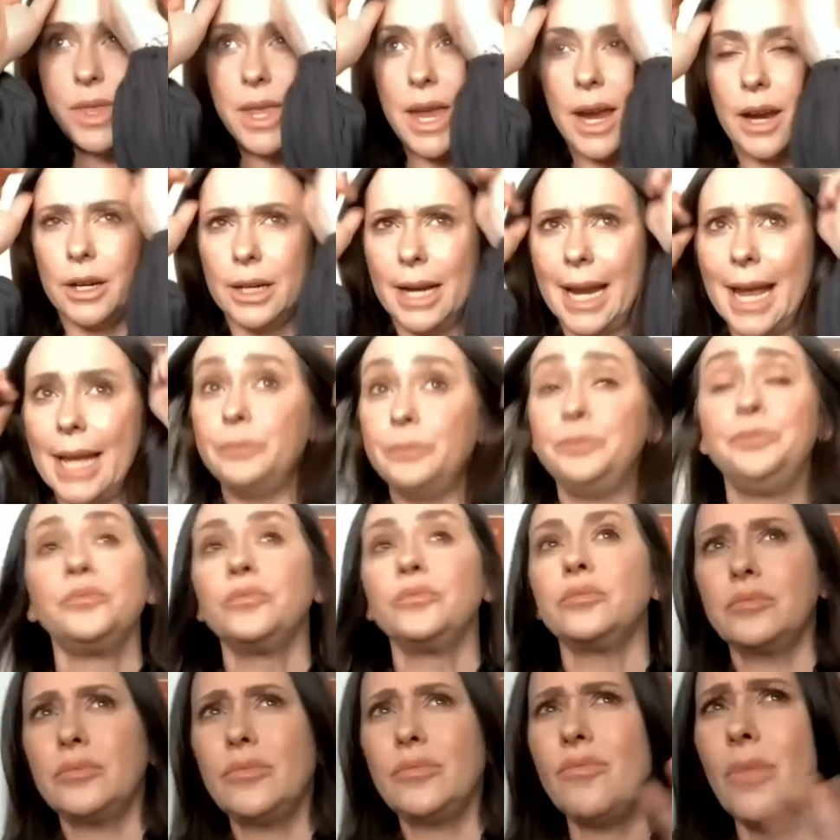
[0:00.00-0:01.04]
there. And
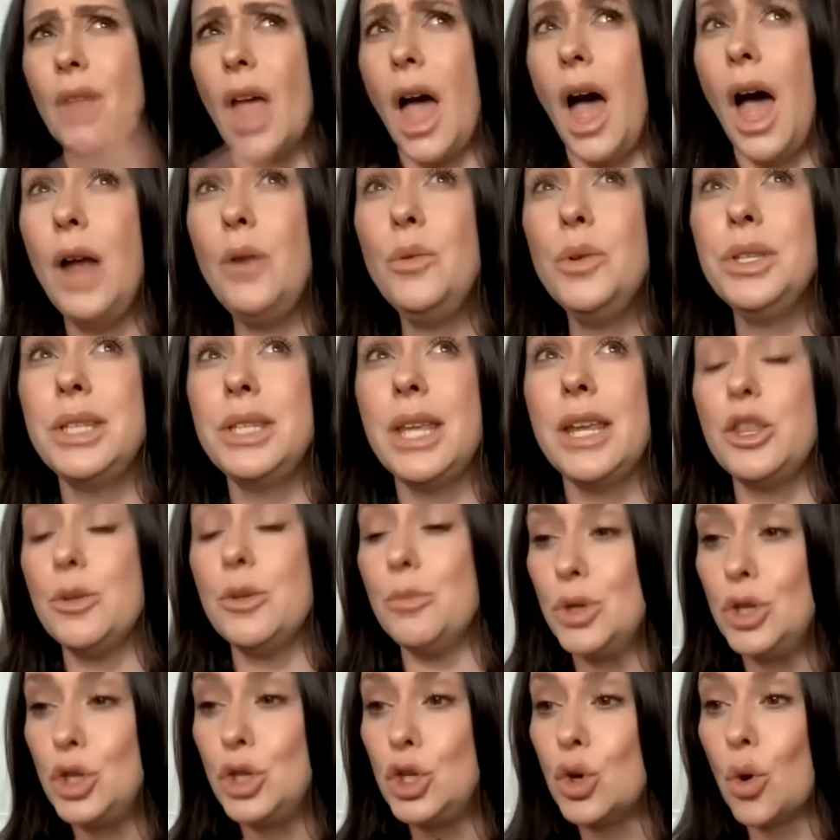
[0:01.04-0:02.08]
I will say the
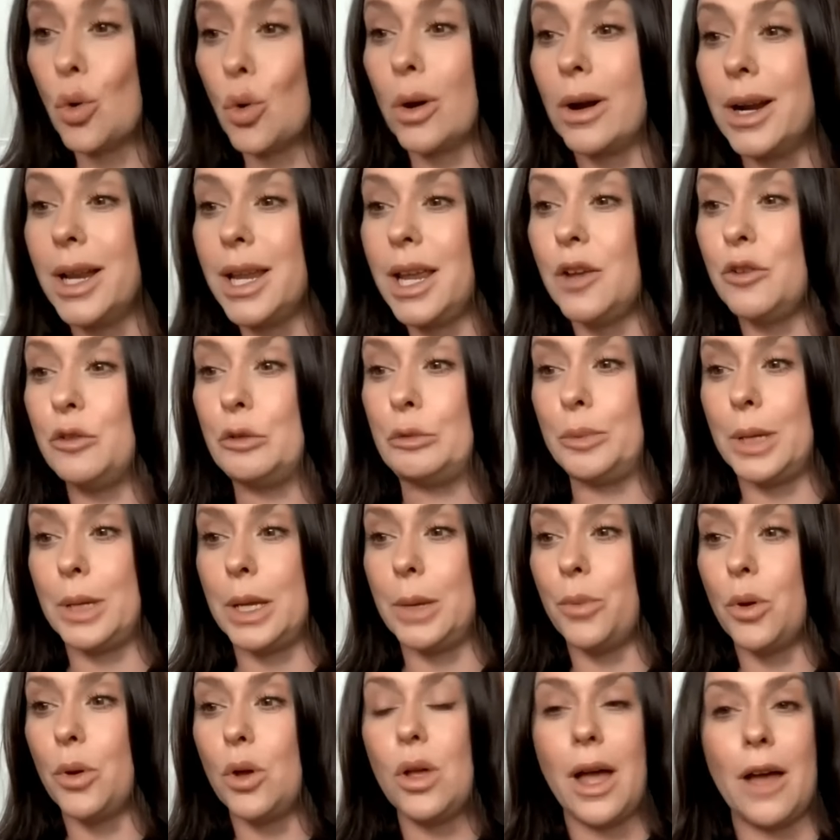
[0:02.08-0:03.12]
majority of
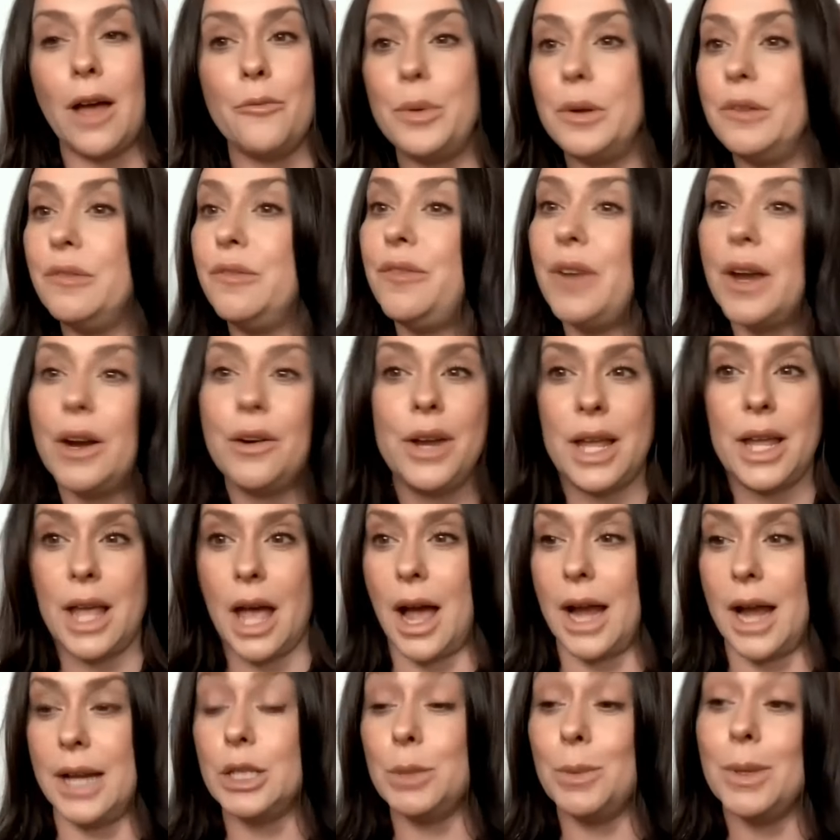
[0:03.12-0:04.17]
people have been very
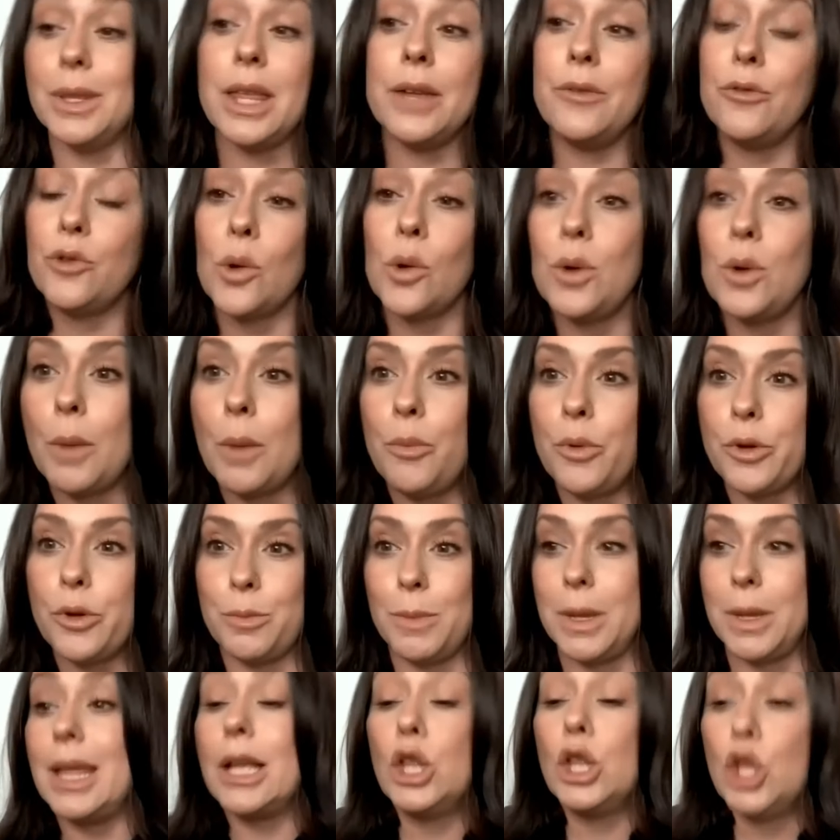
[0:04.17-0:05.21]
kind to me. They've grown up with
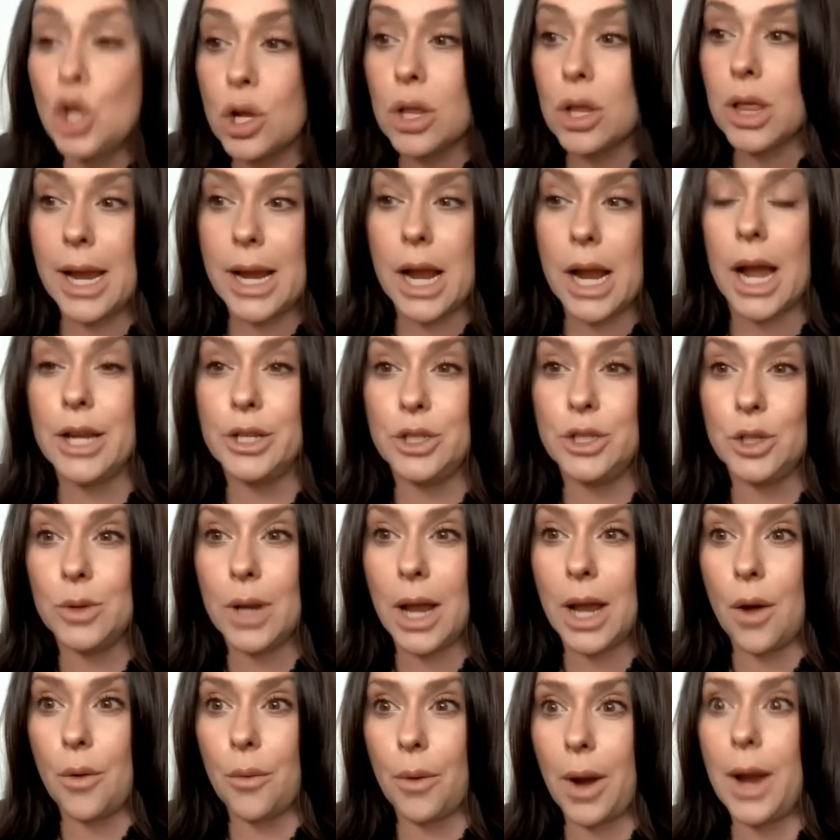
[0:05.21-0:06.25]
me. They look like I do
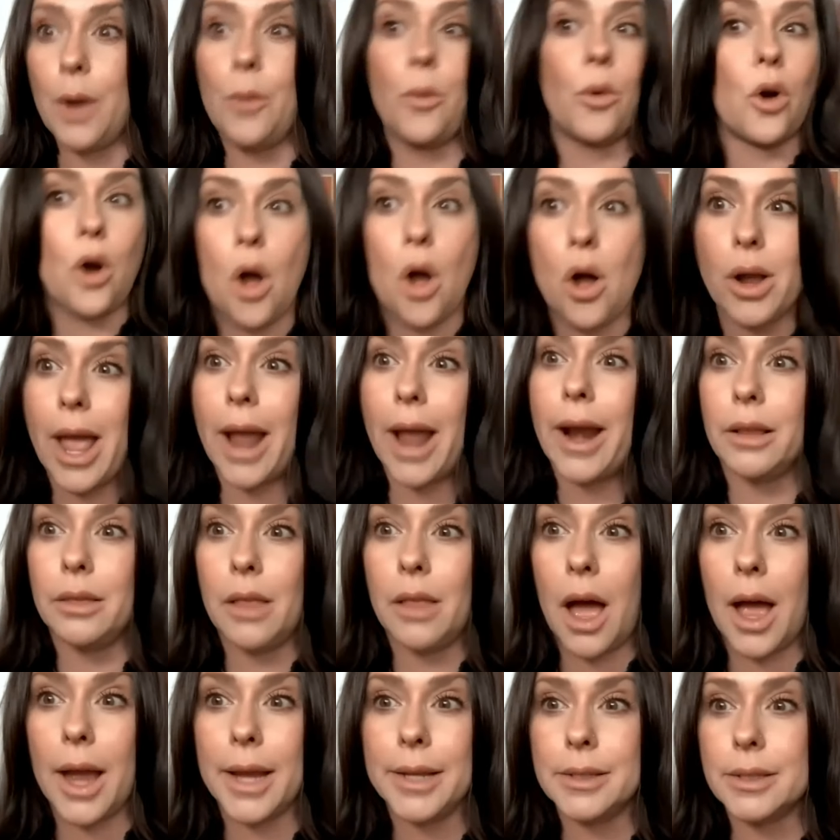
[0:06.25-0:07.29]
now, right? We're all getting
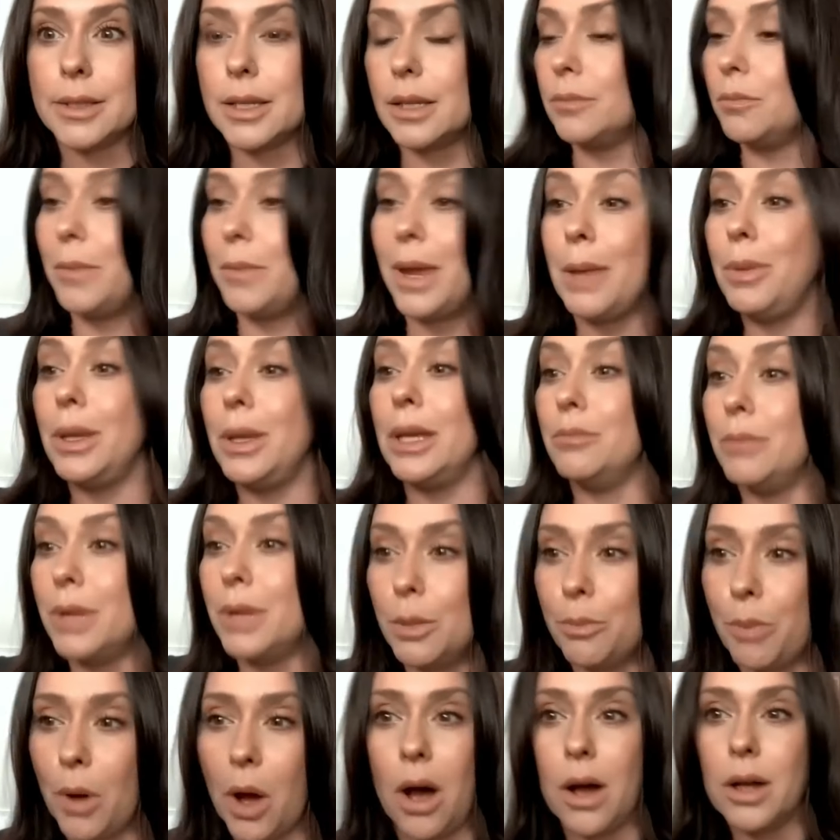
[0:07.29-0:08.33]
lines and maybe in
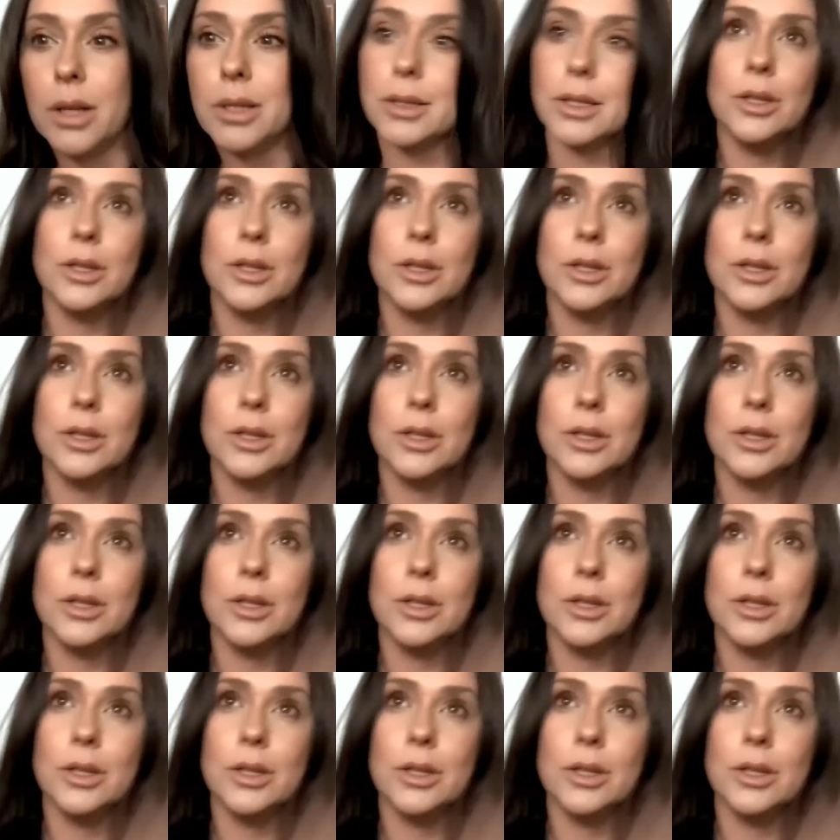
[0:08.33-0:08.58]
menopause